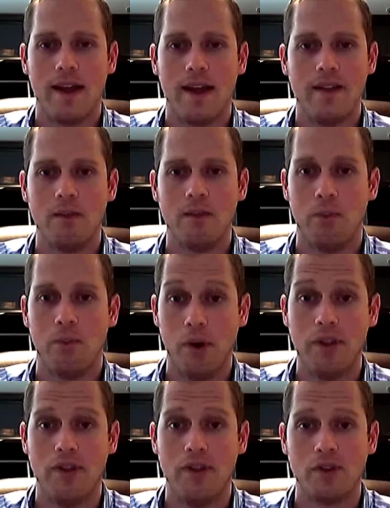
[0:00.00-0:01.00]
and then
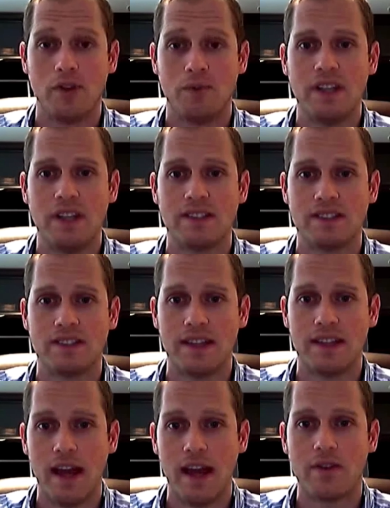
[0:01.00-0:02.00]
put those pieces
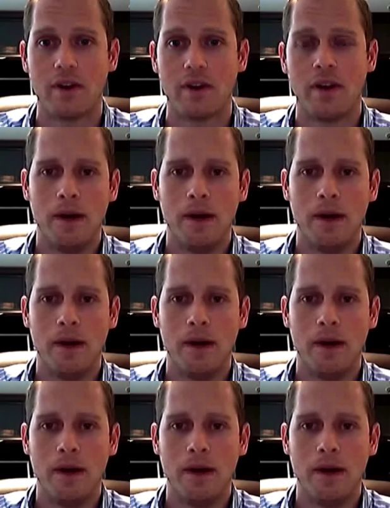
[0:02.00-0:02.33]
together,